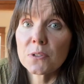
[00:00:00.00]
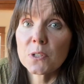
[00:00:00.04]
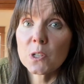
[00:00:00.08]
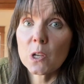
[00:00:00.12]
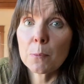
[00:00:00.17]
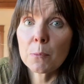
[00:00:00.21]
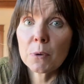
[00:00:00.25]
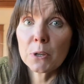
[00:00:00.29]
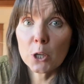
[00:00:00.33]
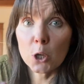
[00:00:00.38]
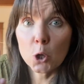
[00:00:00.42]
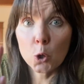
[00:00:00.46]
So I'm
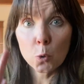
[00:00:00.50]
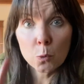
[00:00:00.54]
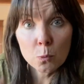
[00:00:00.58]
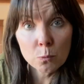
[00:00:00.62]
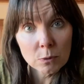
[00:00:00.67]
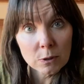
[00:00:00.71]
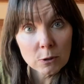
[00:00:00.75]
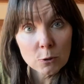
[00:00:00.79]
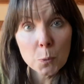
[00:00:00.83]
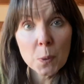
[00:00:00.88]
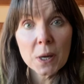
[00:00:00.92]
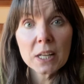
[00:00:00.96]
going to
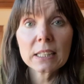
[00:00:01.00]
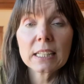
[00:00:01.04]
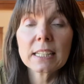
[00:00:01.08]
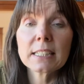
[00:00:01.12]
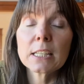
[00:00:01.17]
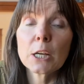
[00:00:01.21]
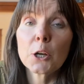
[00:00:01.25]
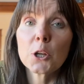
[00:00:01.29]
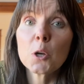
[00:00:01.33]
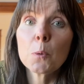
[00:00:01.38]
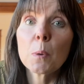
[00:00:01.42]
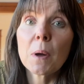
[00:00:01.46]
quickly
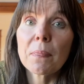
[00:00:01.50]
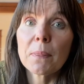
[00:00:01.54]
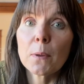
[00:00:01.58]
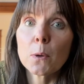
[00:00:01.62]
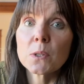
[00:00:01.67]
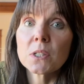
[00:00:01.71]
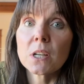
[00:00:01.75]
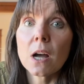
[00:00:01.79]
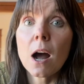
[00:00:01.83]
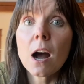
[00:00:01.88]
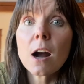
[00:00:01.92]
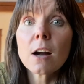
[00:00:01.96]
tell you what
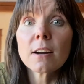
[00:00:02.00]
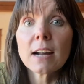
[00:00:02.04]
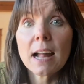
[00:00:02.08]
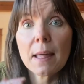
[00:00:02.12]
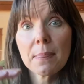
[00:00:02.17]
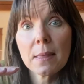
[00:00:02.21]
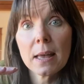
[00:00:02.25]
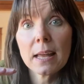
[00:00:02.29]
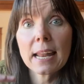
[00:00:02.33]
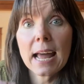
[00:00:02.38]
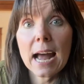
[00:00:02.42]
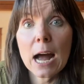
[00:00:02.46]
those are and then